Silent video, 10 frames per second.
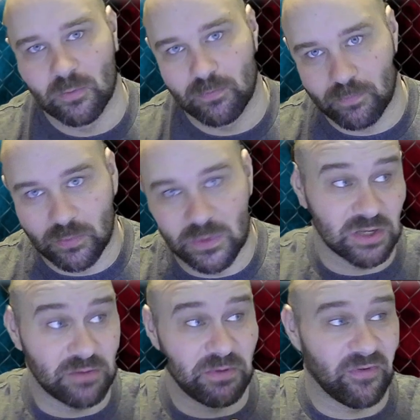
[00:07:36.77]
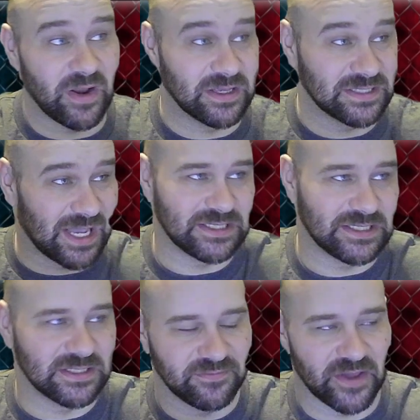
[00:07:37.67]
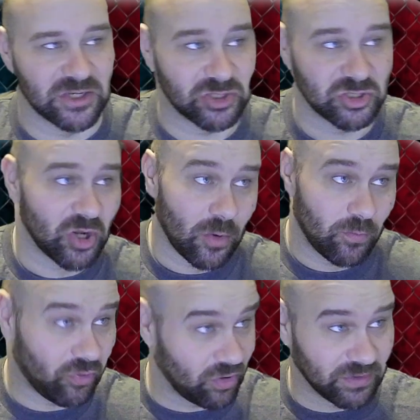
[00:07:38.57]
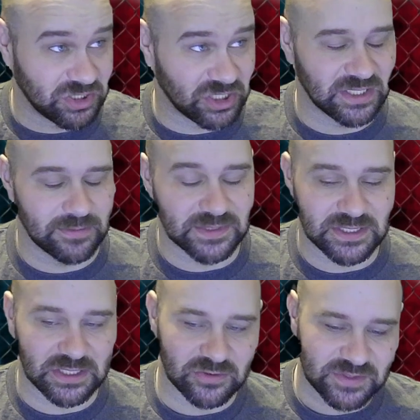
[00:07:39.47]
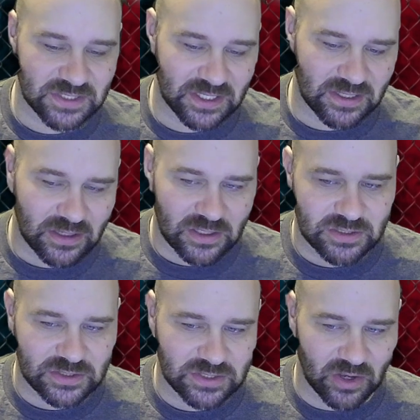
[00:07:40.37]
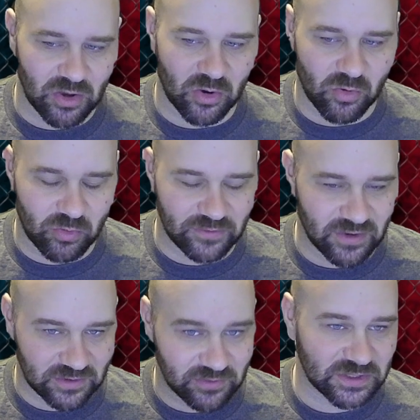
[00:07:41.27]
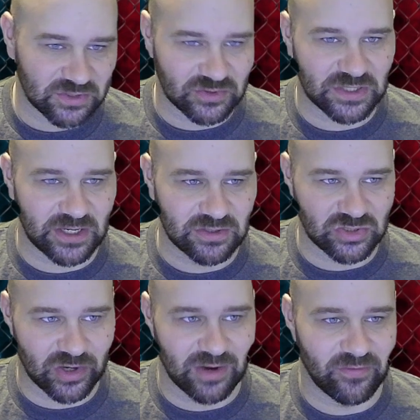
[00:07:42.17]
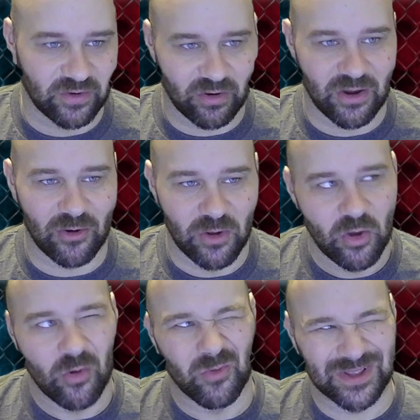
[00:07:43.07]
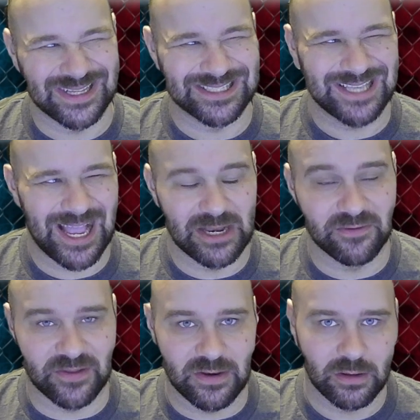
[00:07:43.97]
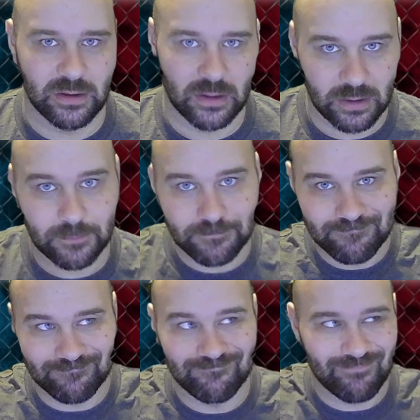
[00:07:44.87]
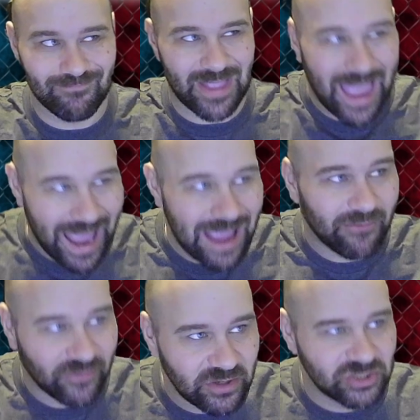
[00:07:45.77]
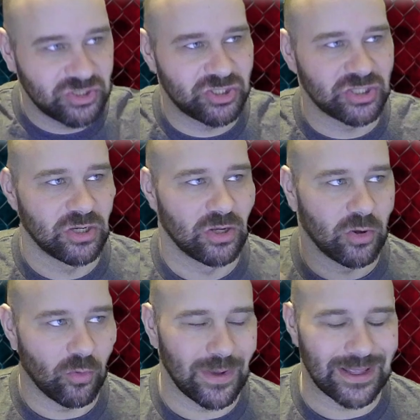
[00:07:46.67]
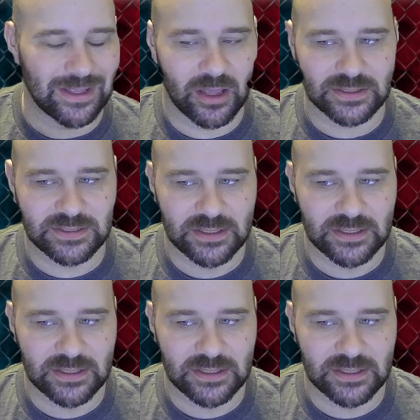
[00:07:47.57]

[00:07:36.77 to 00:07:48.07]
to be fighting a size disadvantage pretty much anytime he's in the UFC. So we've done the research there to try to figure out what is kind of an average weight cut.